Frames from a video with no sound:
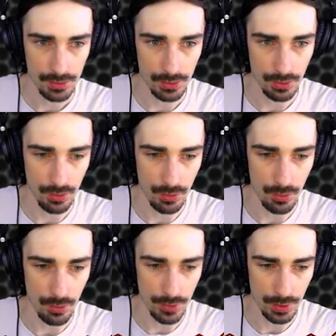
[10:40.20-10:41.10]

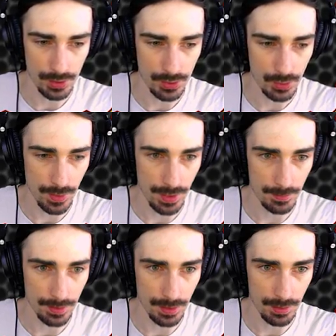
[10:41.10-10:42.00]
So in order to do
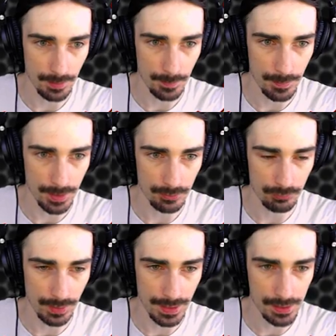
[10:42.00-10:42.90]
that, I'm gonna
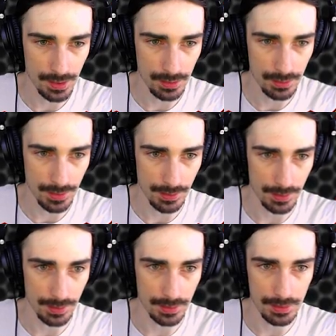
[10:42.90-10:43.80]
raise it like
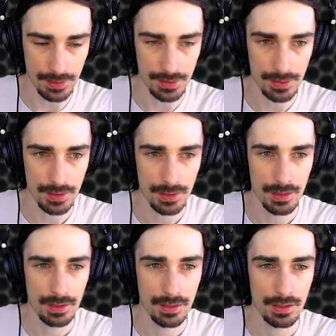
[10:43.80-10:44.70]
this
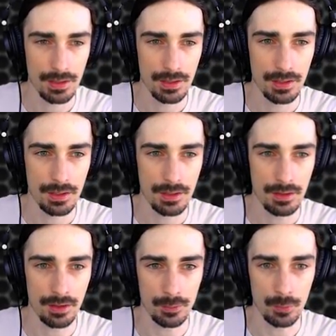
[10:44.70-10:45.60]

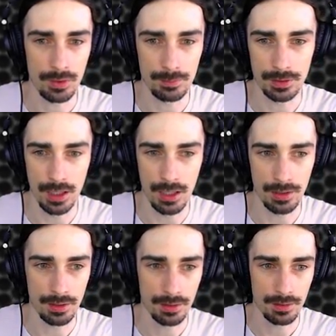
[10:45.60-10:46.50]
on one
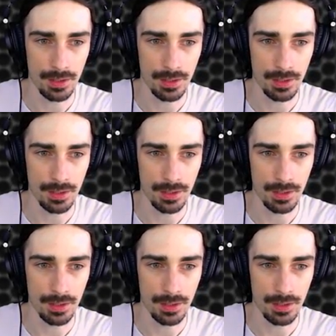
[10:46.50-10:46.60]
block.